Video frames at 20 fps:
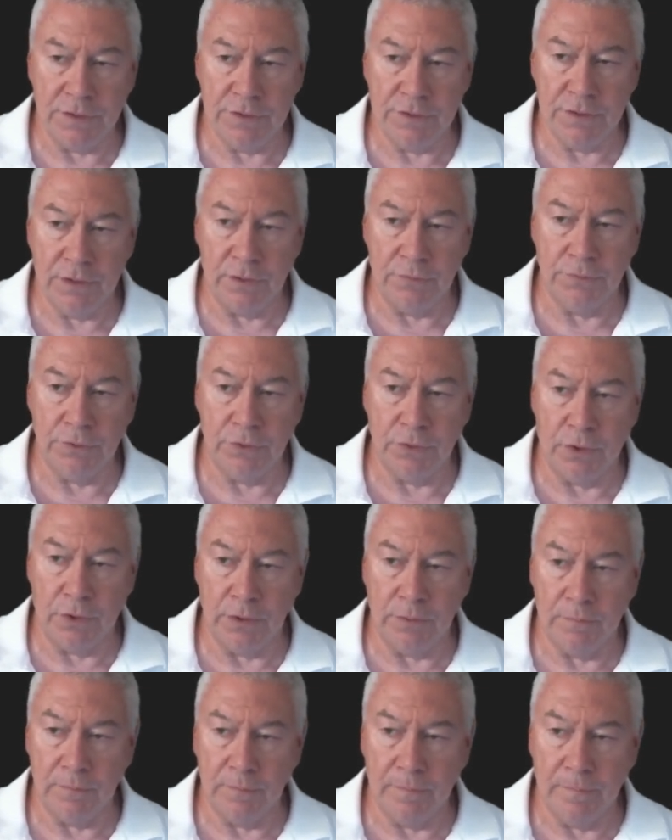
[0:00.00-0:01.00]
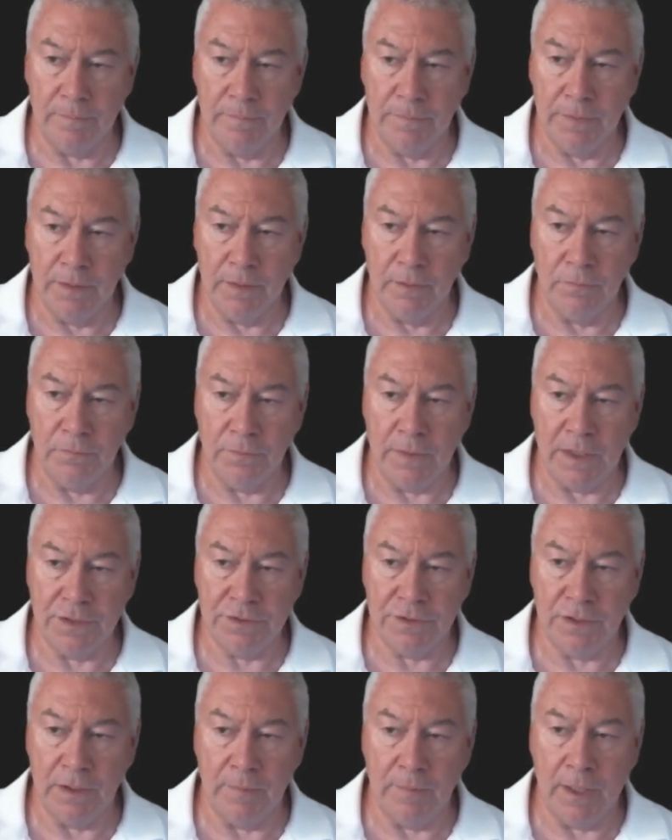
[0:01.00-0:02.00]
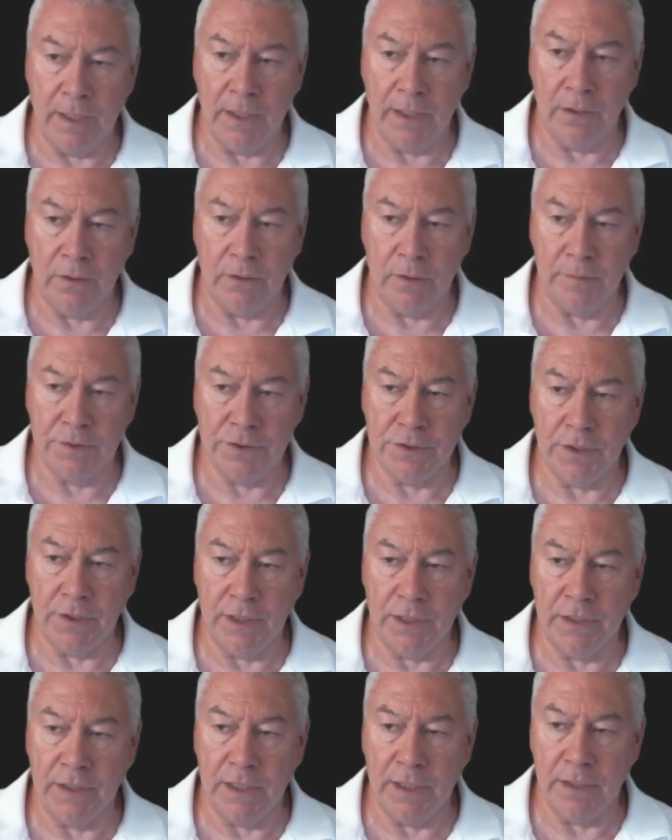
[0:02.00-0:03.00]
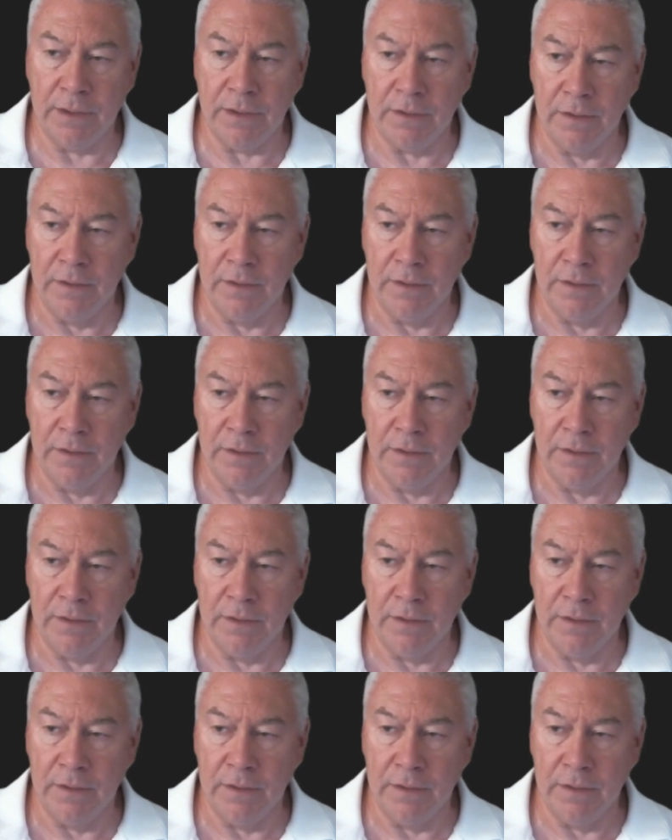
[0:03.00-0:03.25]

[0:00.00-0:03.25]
Self.fastma, I'm assigning that.